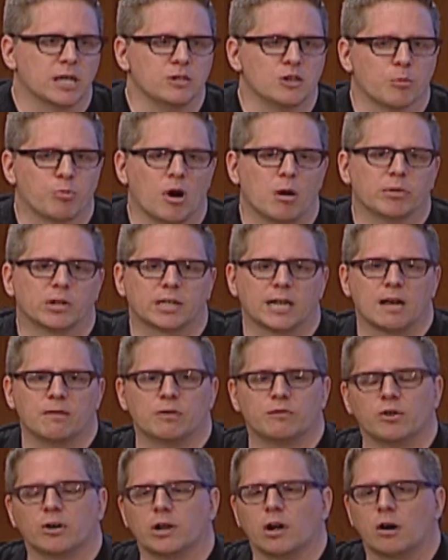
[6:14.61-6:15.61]
and you're probably going to have
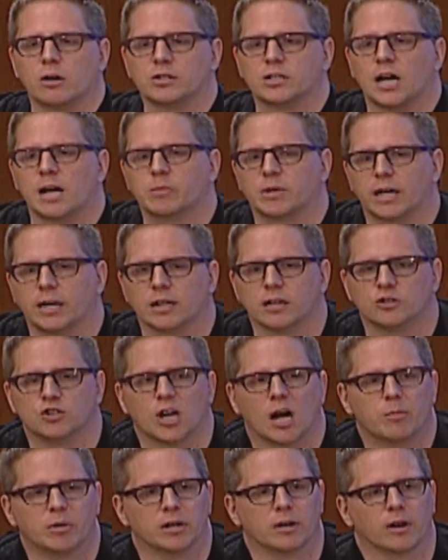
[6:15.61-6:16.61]
a very hard time getting a
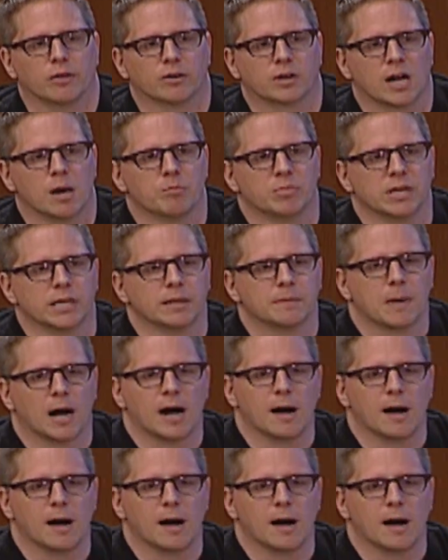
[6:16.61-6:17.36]
job in another company.